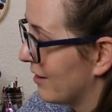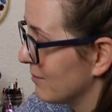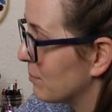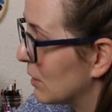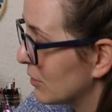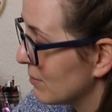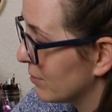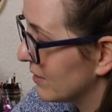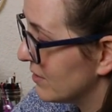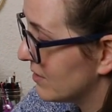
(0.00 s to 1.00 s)
cotton poly
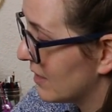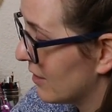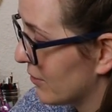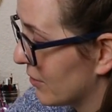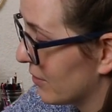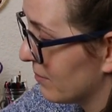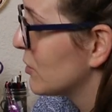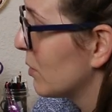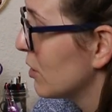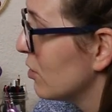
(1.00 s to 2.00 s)
blends here.
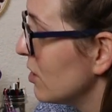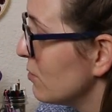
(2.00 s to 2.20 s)
So I could